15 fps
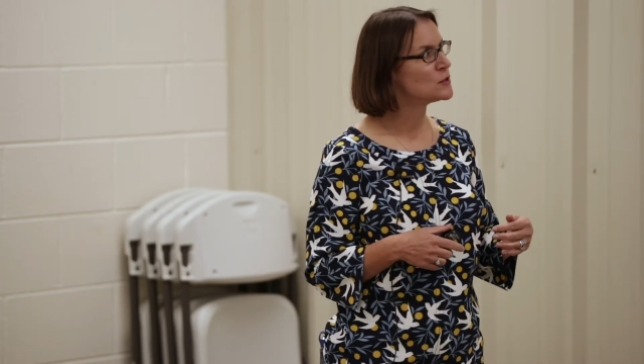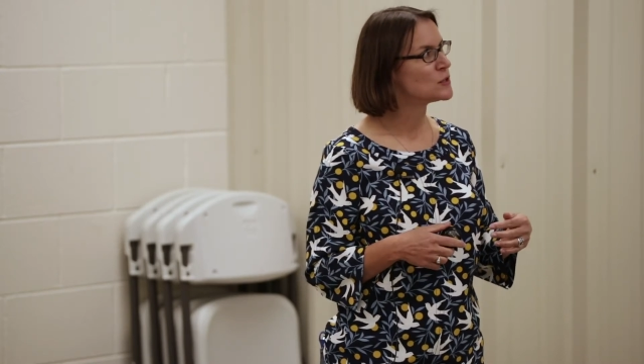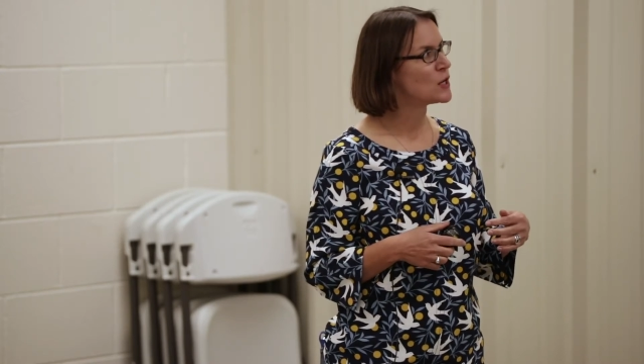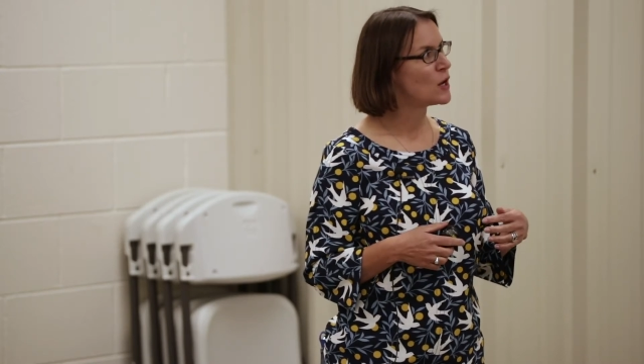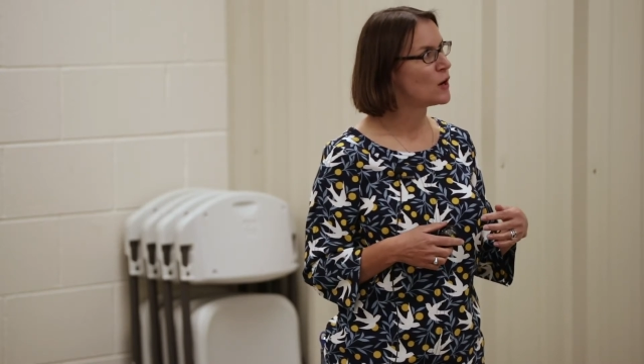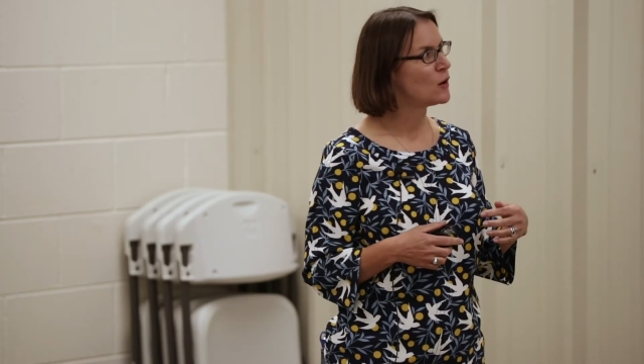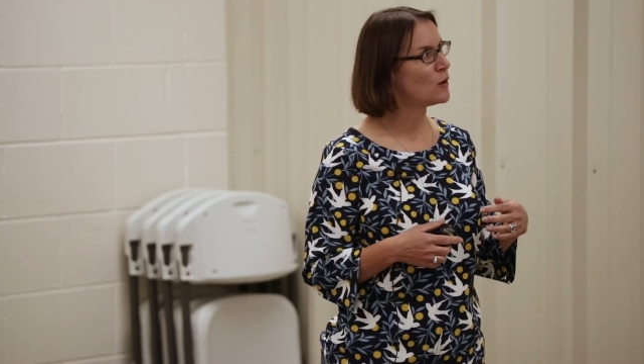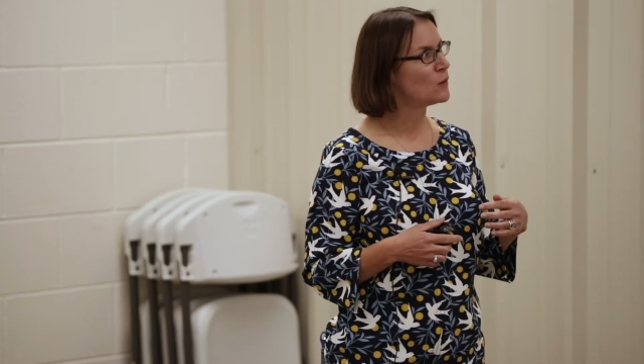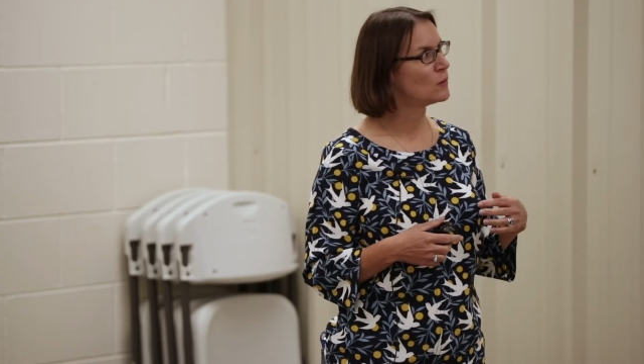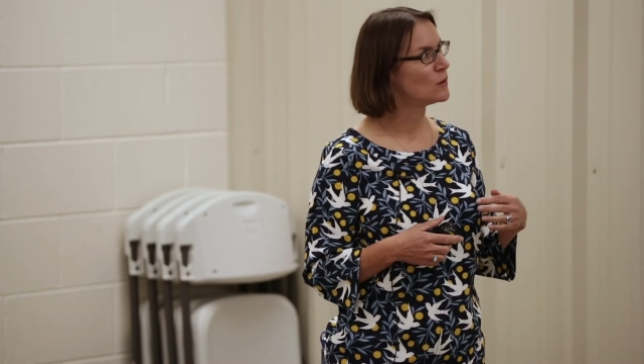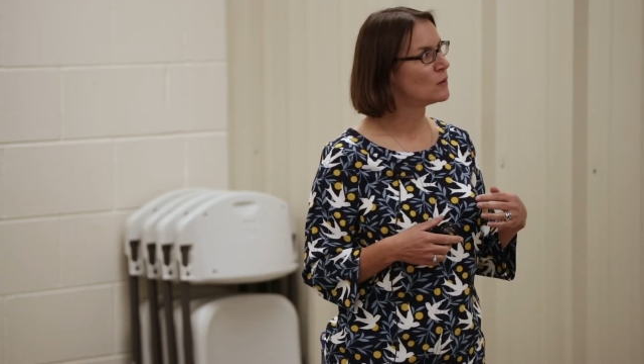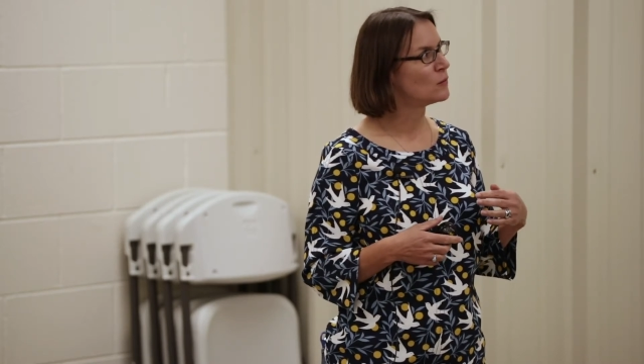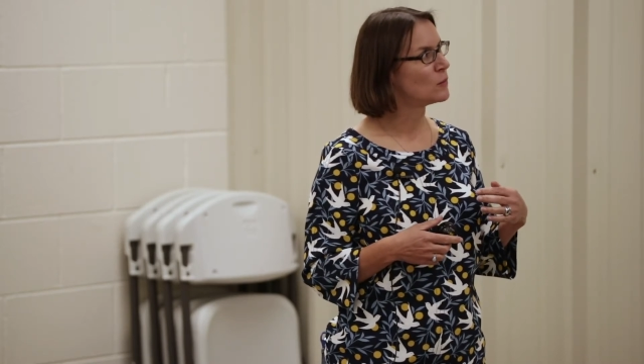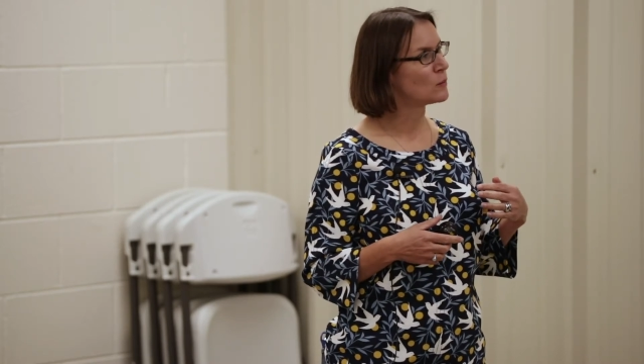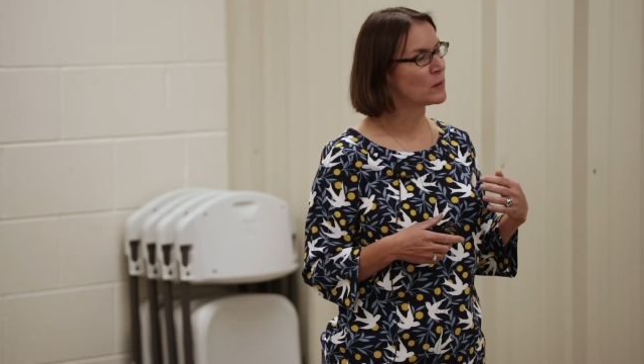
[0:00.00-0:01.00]
So
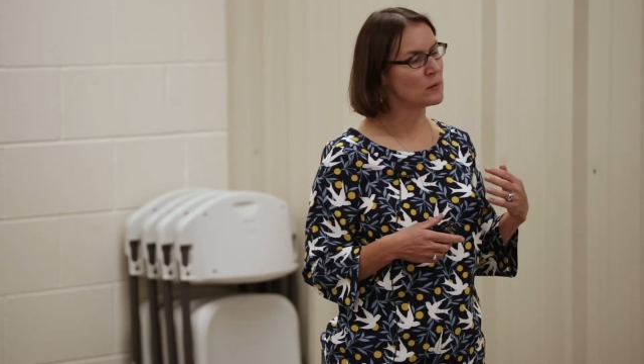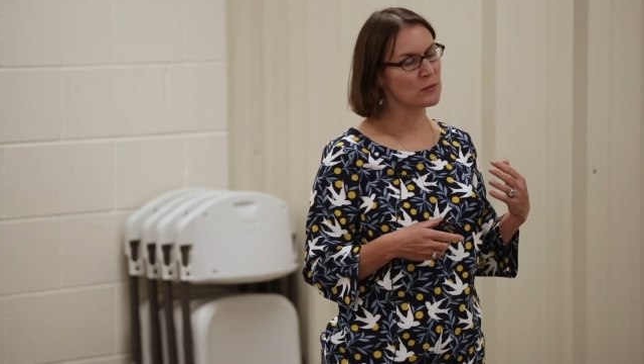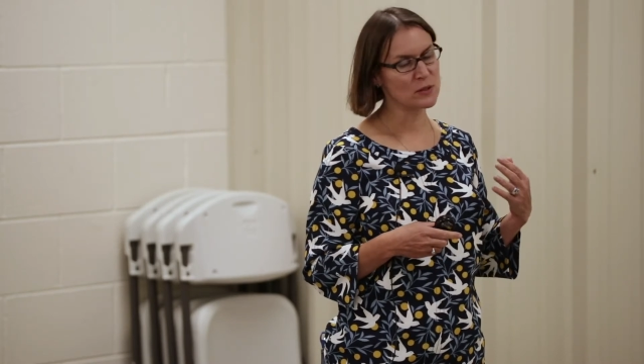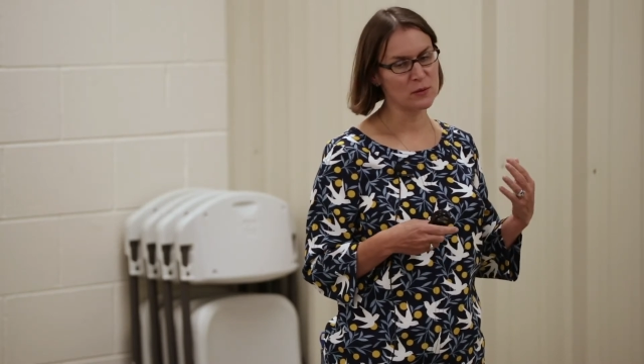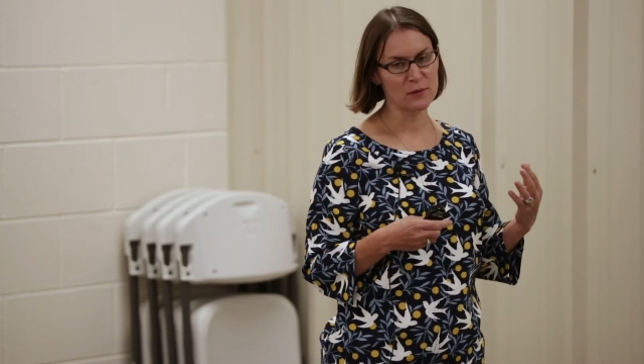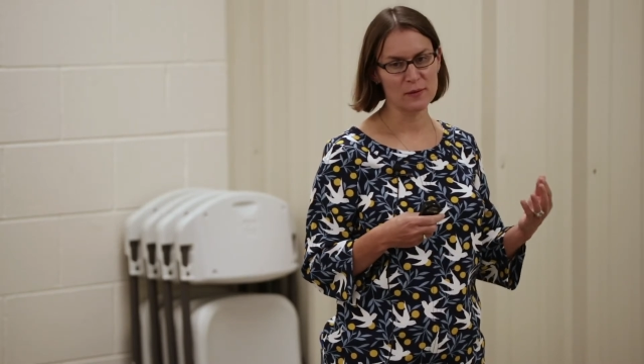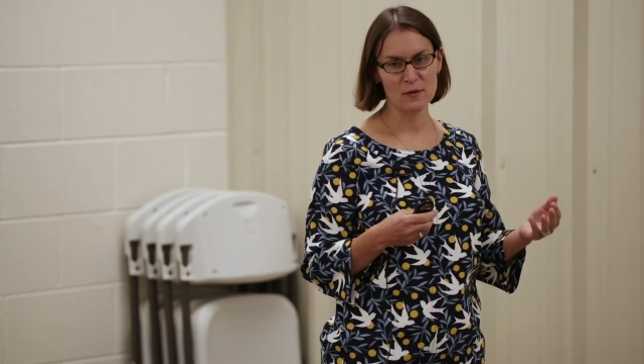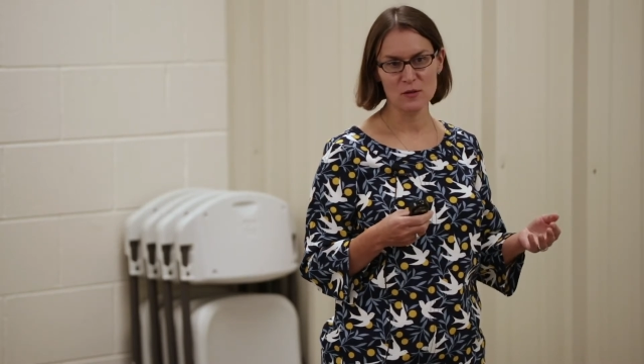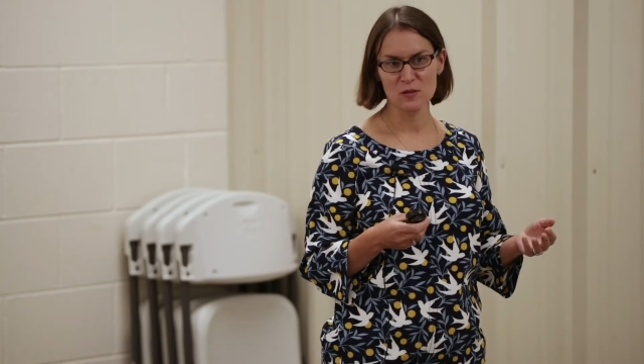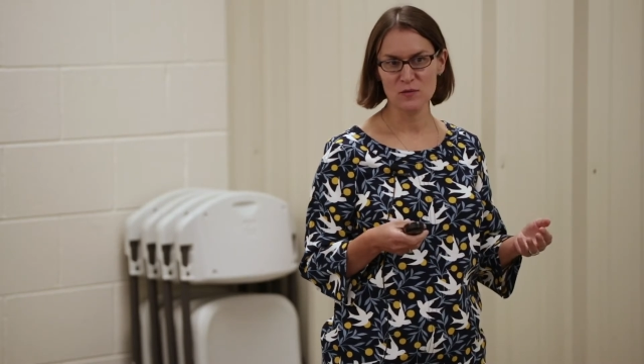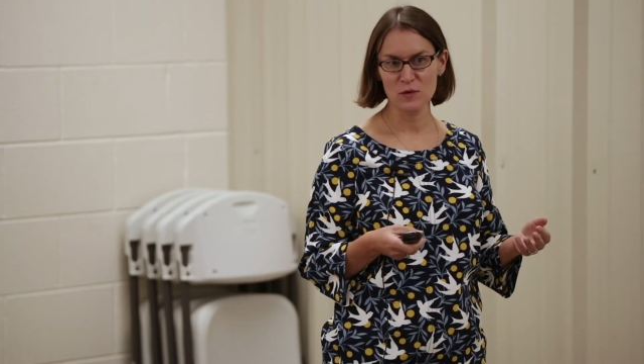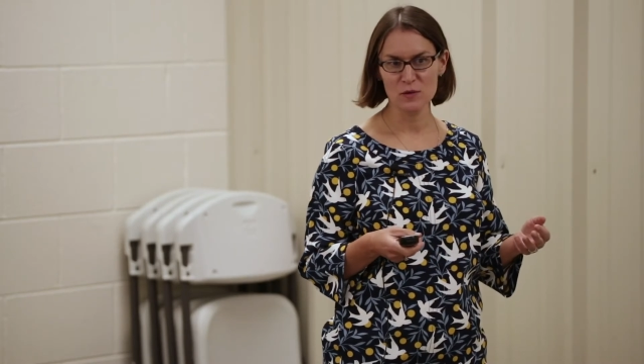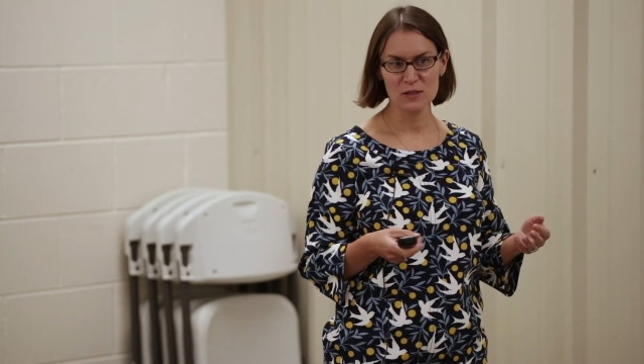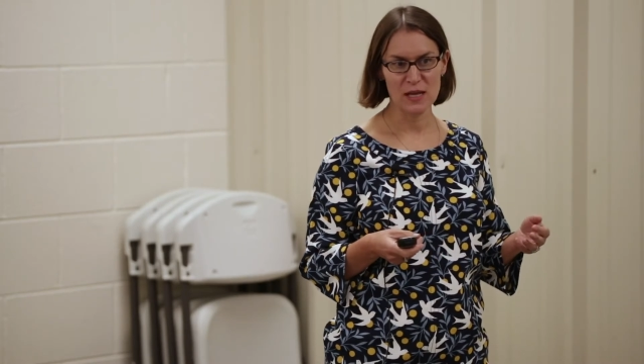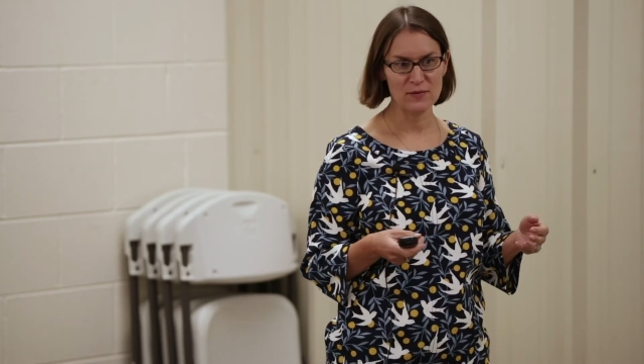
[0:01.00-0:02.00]
when we were doing those
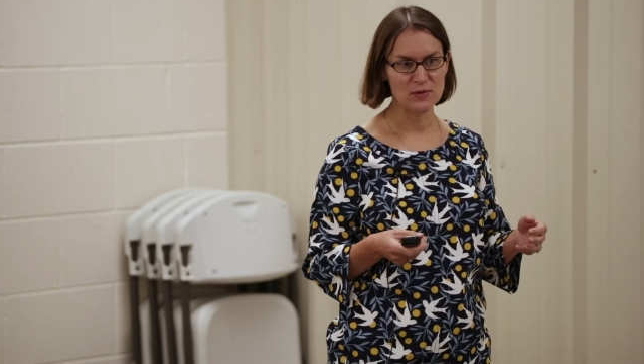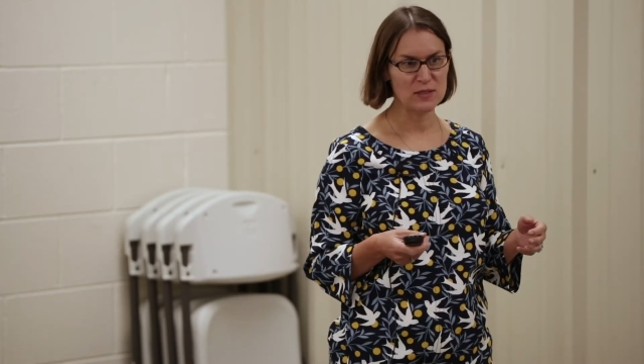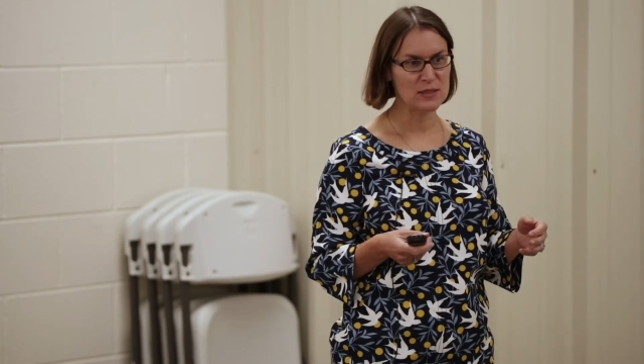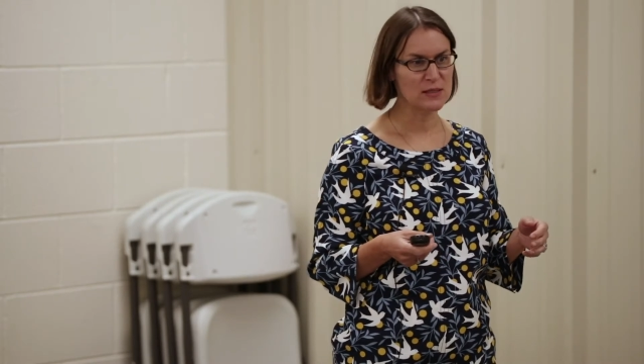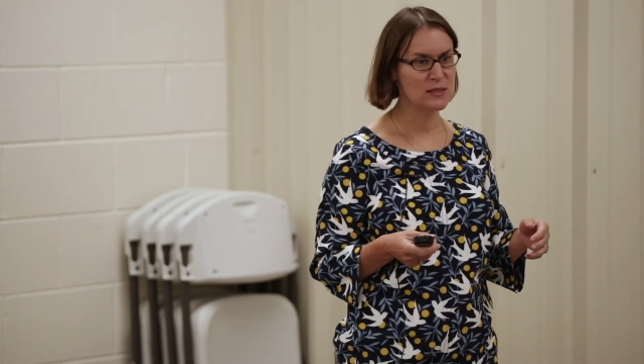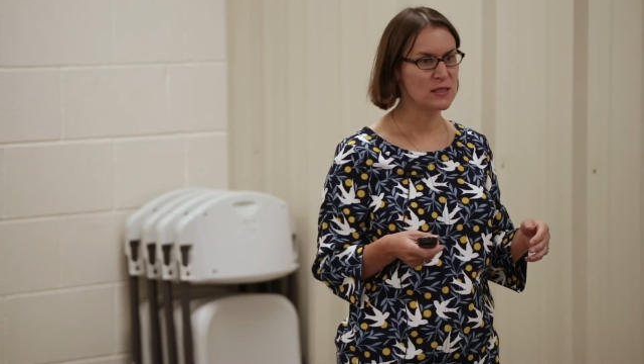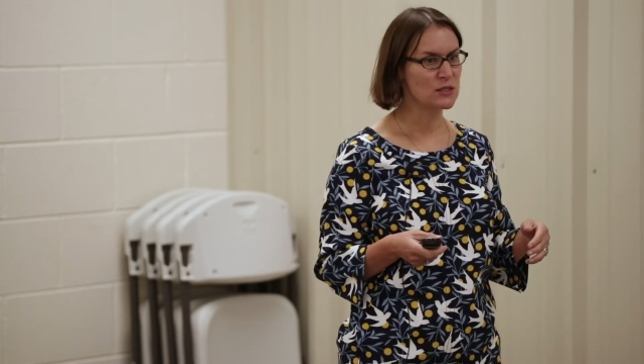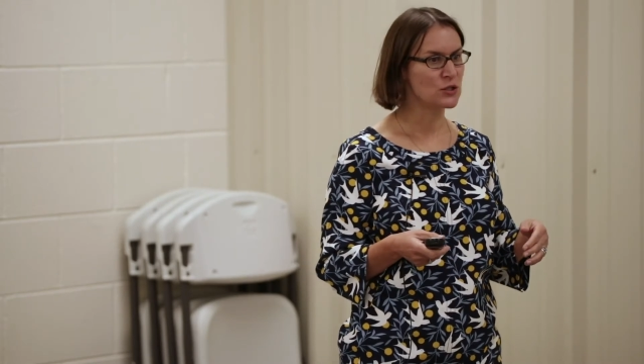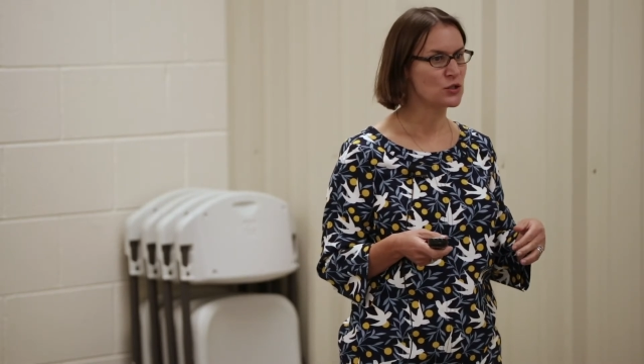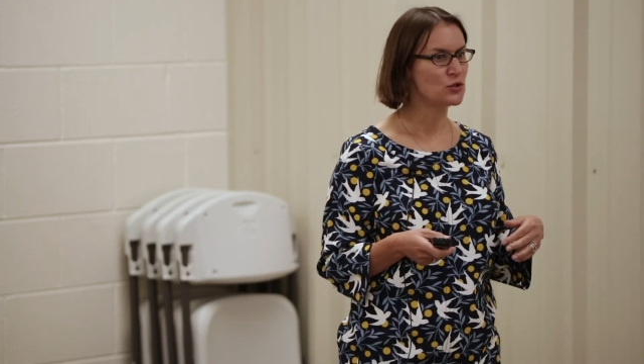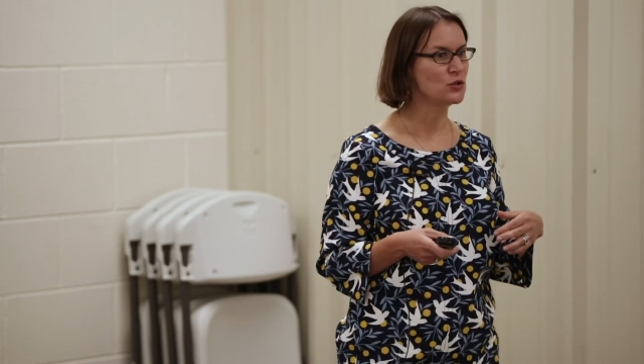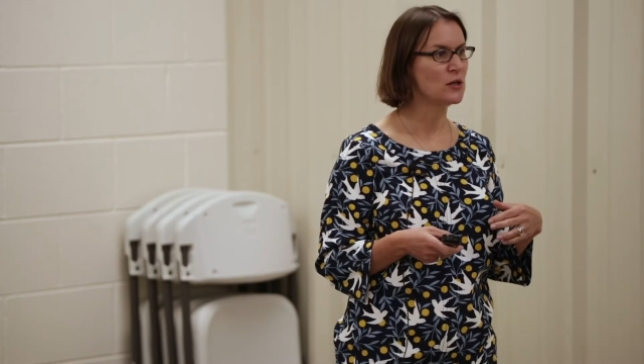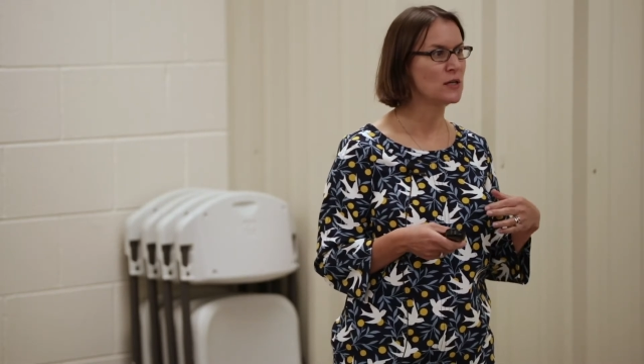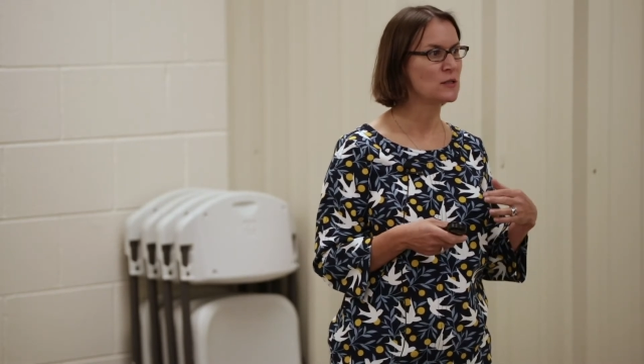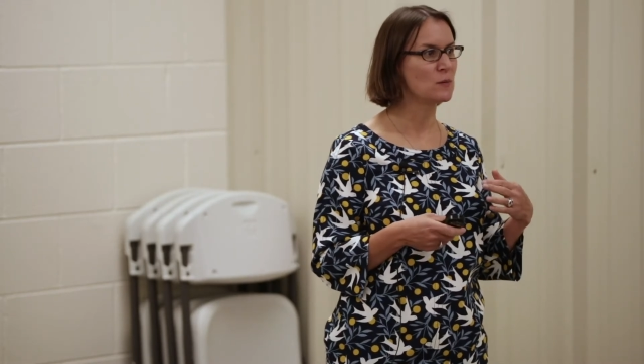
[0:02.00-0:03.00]
food safety decision
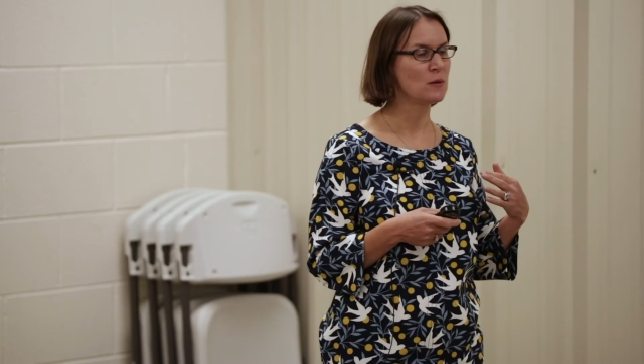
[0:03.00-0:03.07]
trees,